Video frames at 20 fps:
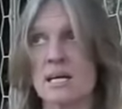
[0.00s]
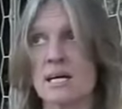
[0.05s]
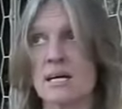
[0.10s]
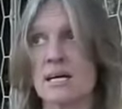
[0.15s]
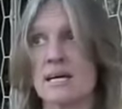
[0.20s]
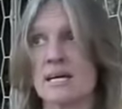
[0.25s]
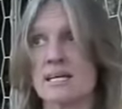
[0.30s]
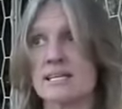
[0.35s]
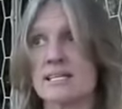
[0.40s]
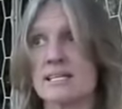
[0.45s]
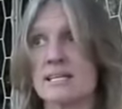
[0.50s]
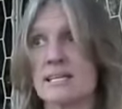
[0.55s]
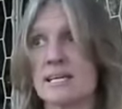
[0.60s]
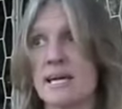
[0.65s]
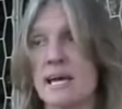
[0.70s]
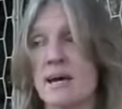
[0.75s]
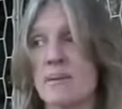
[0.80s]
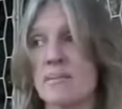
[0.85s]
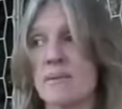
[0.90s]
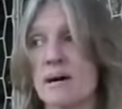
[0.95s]
and he
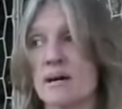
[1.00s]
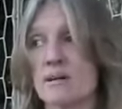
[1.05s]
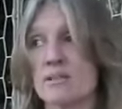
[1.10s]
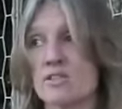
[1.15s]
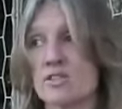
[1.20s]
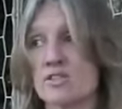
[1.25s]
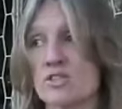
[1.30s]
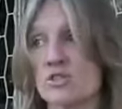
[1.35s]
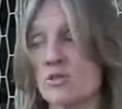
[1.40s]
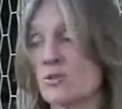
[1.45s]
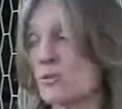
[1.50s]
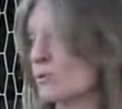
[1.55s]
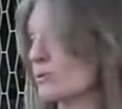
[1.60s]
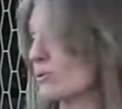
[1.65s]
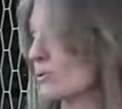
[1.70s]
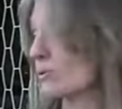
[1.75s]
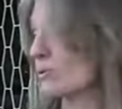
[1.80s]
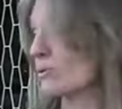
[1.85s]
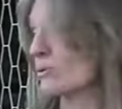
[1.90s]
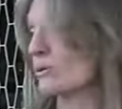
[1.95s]
came out
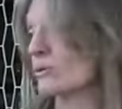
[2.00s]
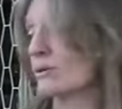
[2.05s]
to